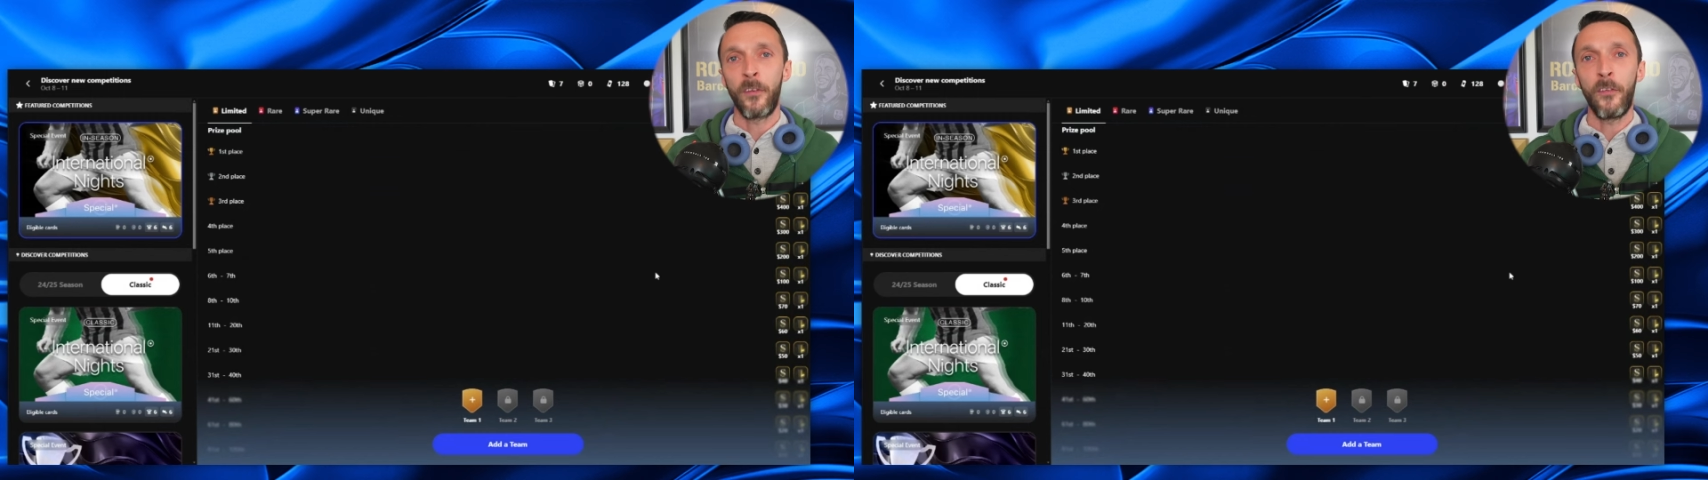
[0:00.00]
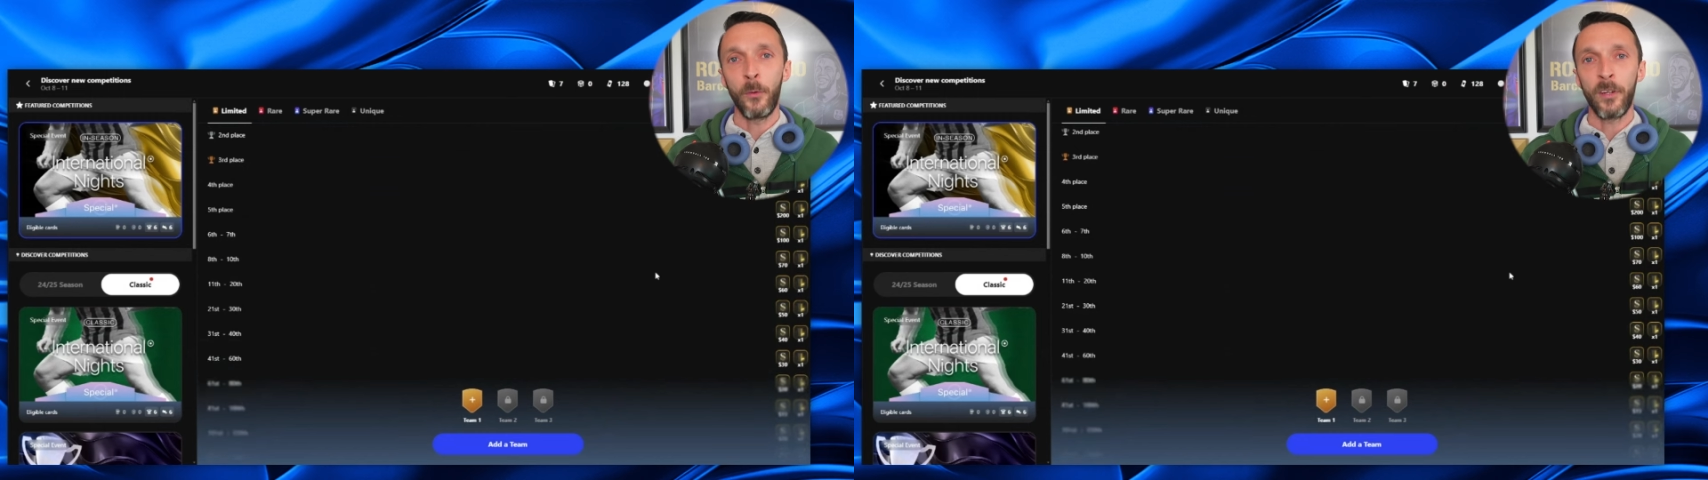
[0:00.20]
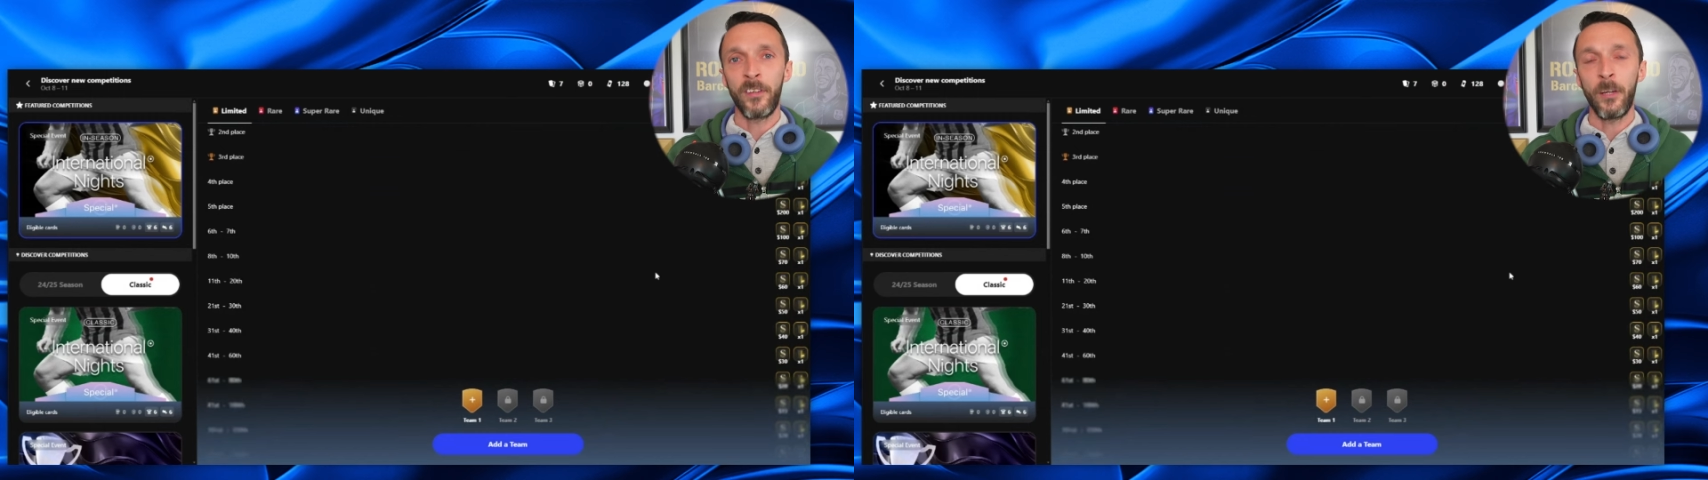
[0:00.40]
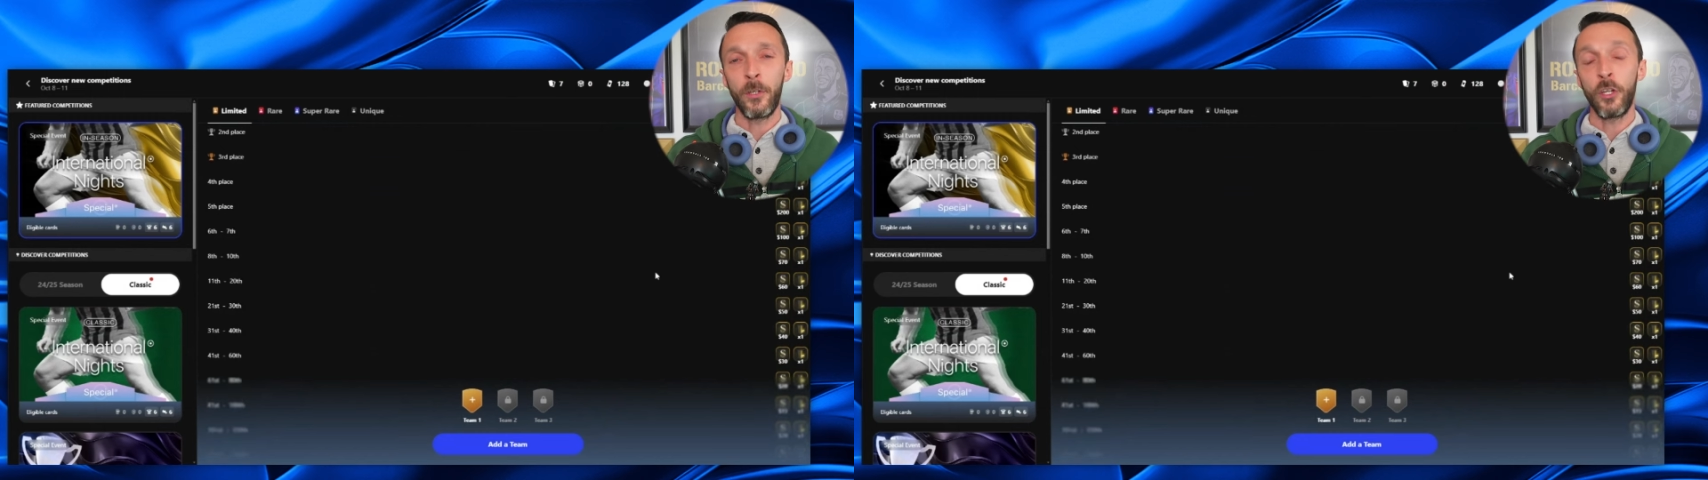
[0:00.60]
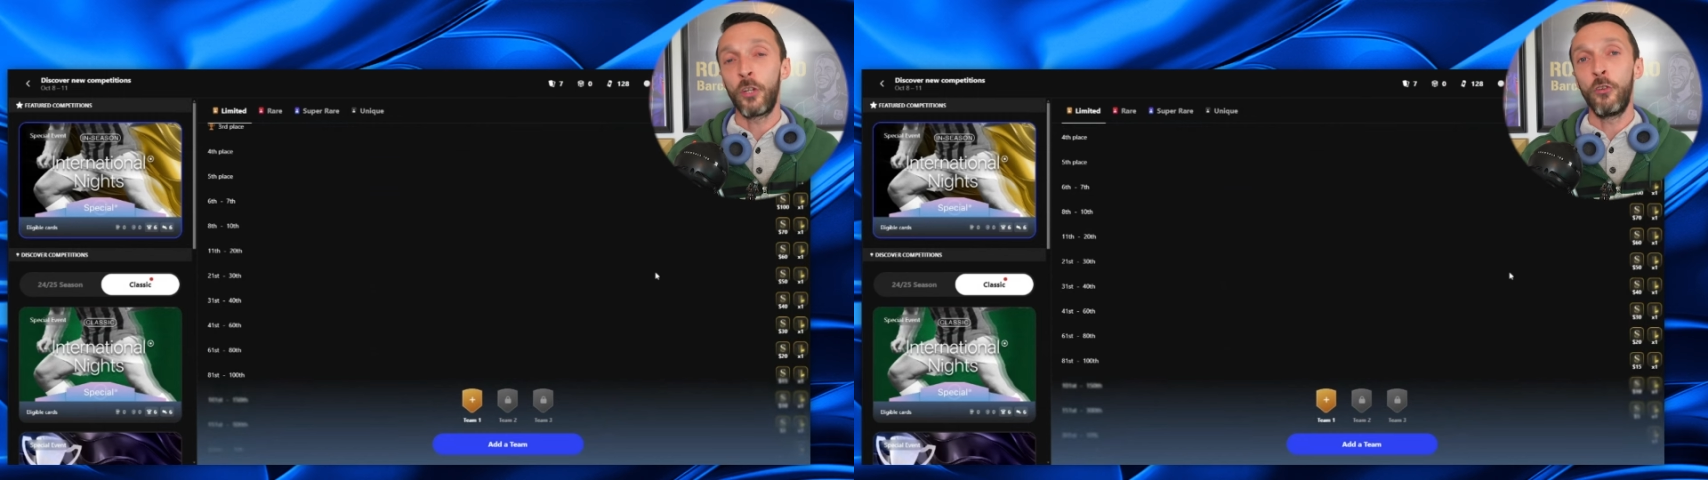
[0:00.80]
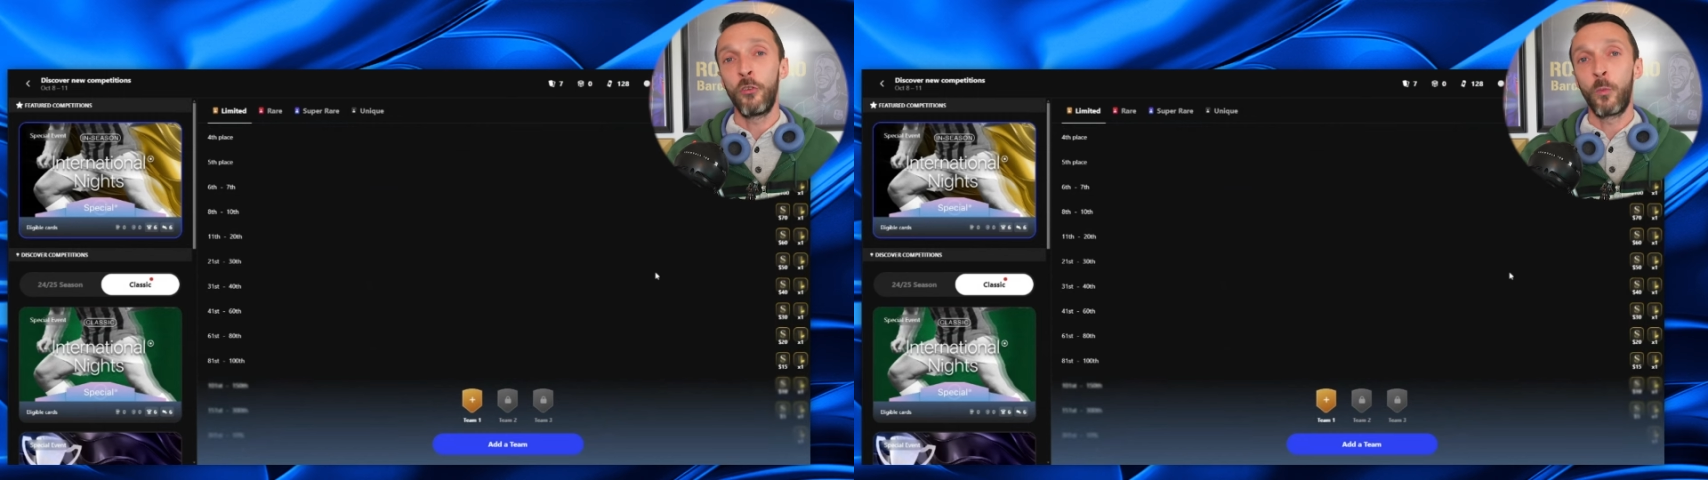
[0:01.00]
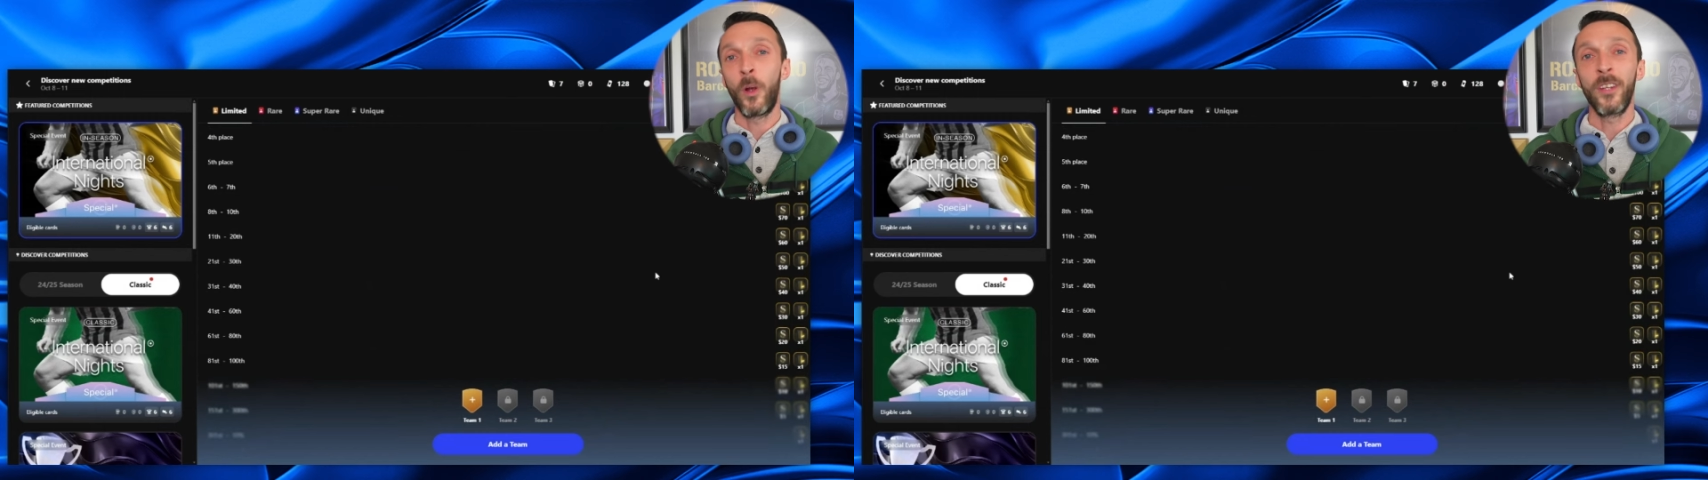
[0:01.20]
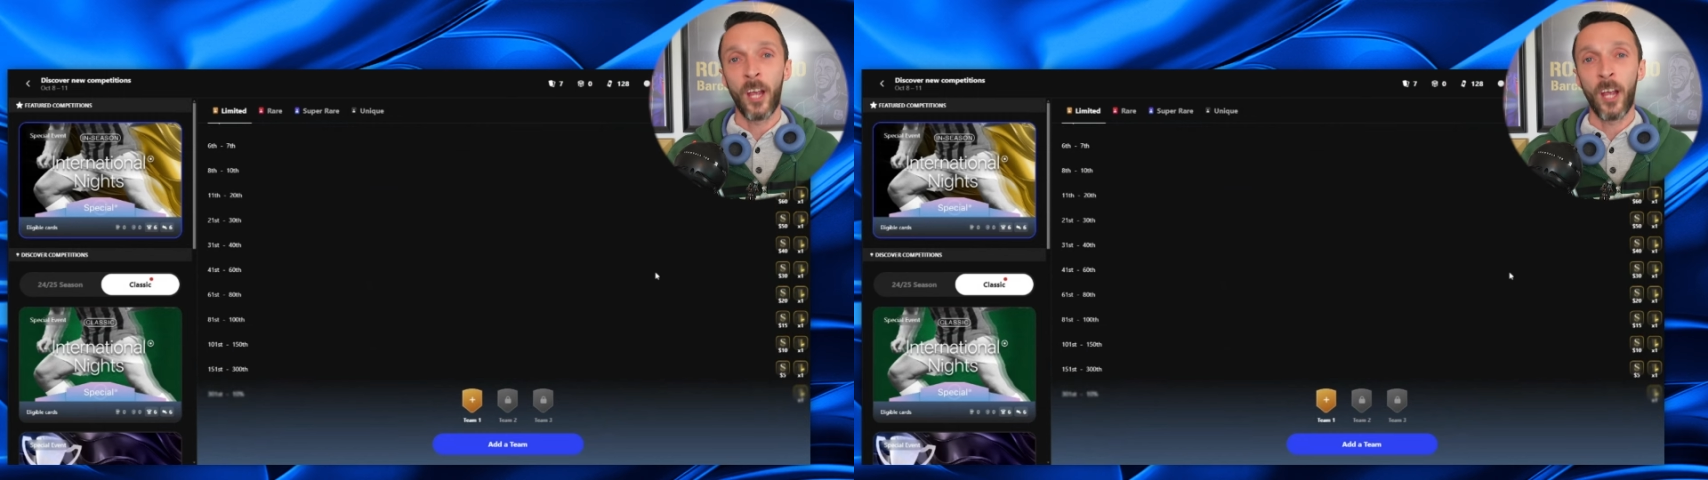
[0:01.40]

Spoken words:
to field a team, and you can use 1